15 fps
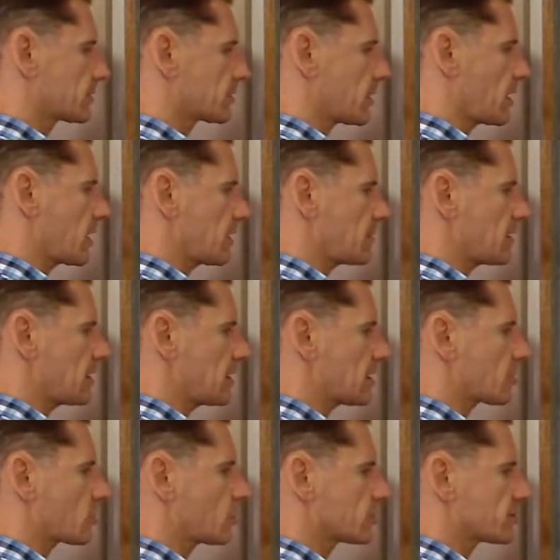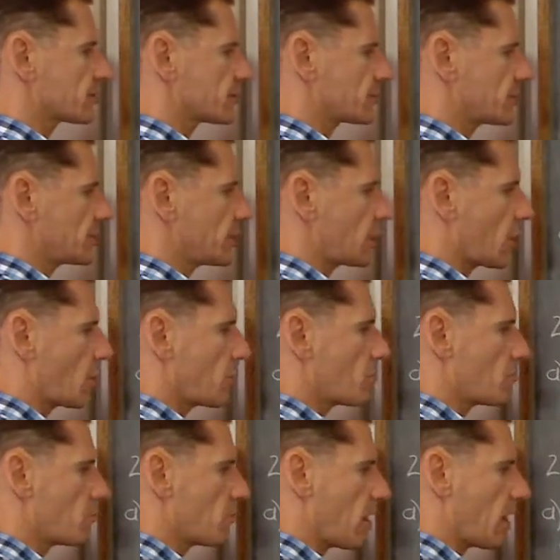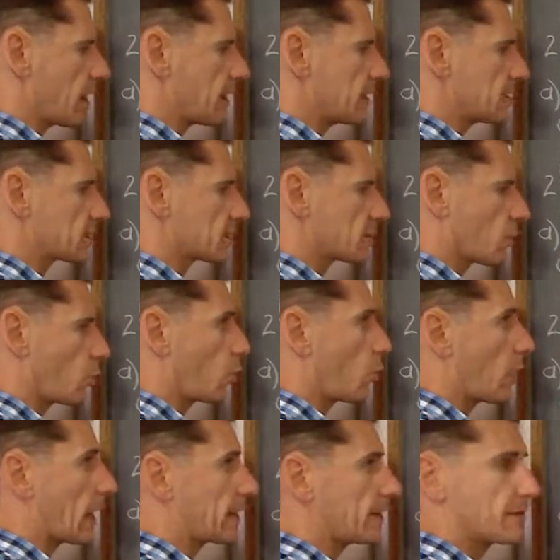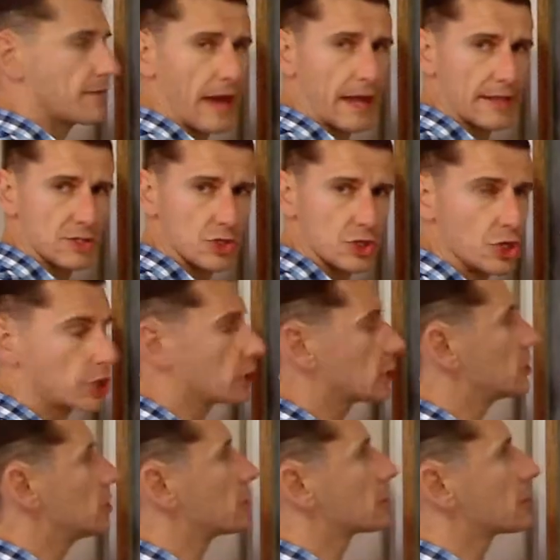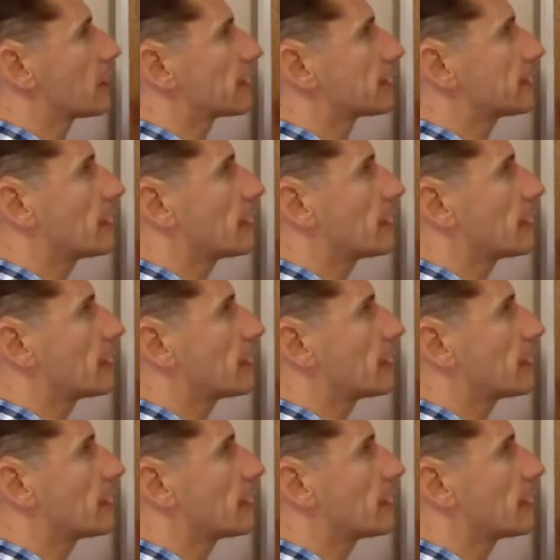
time equals 0 minus. What did that circuit look like?